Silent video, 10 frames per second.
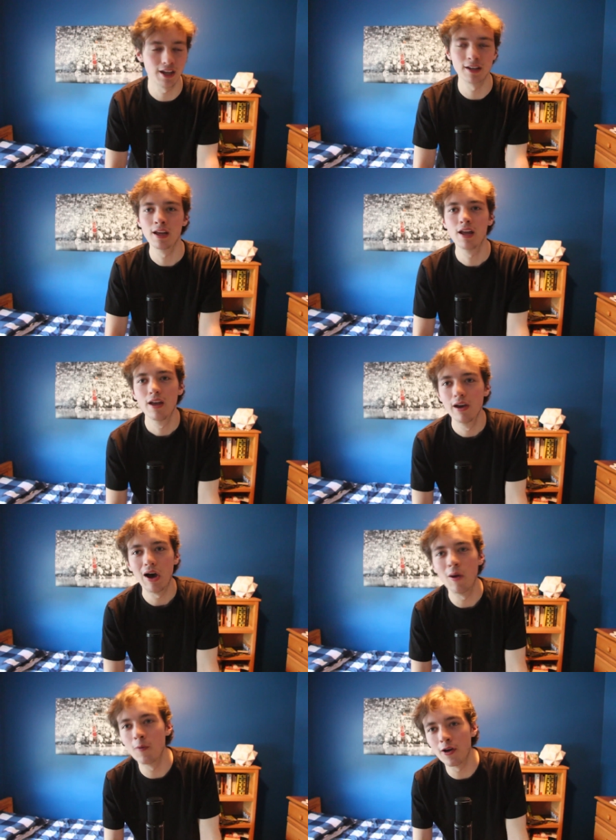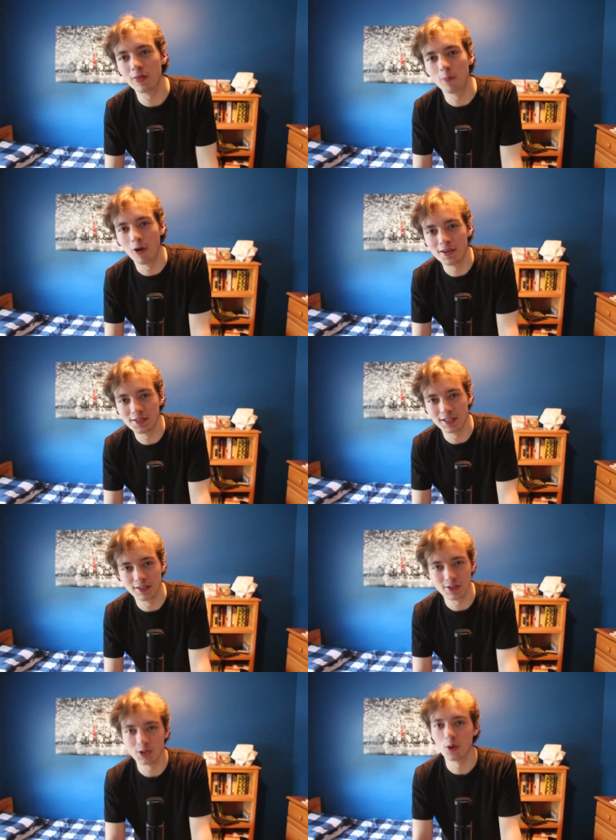and I'm not the
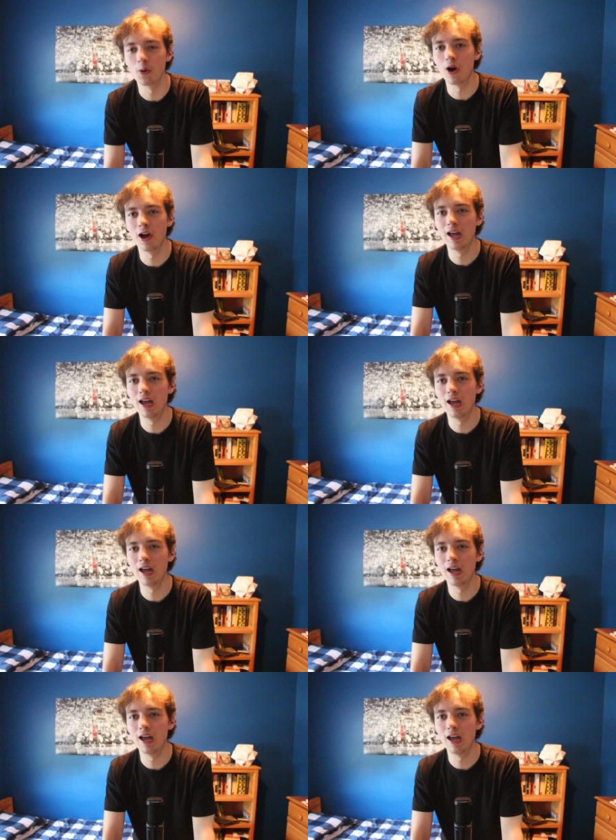president, so